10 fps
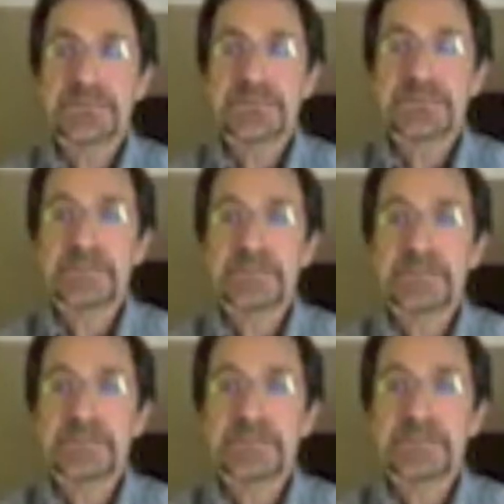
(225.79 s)

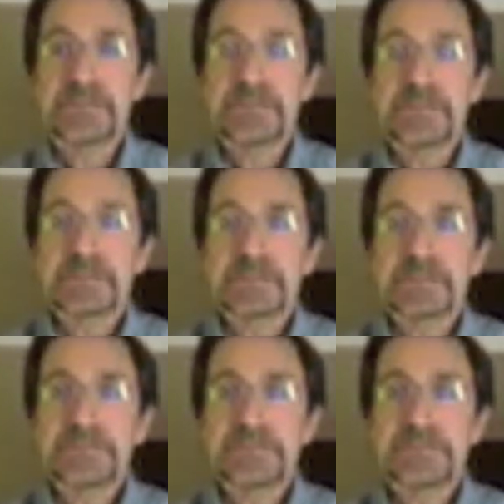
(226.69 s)

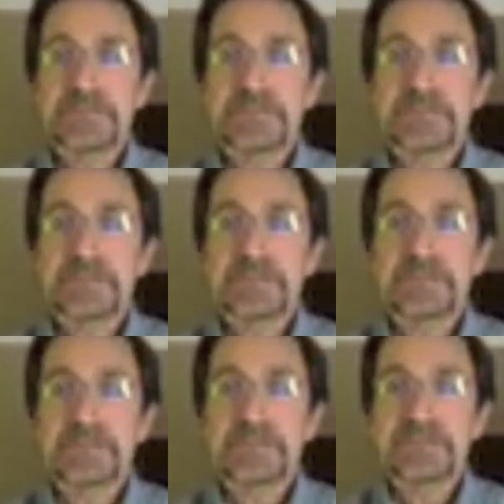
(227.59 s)

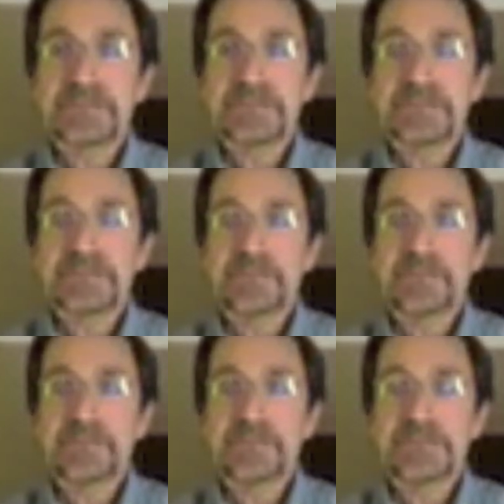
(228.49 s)

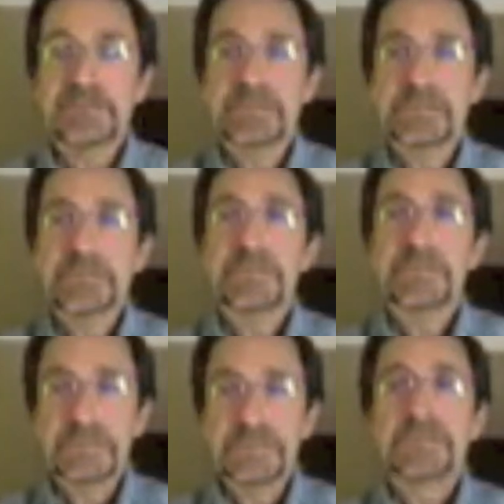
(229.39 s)

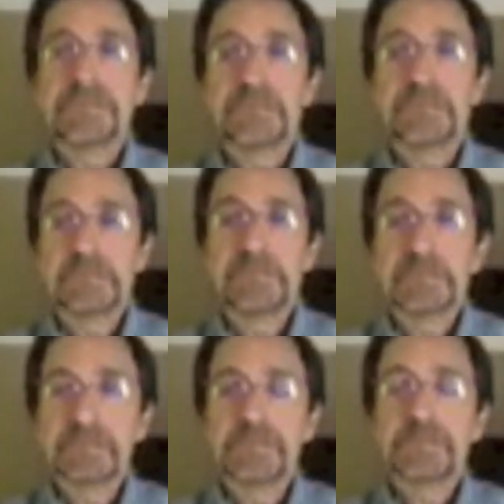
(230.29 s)
(not speaking)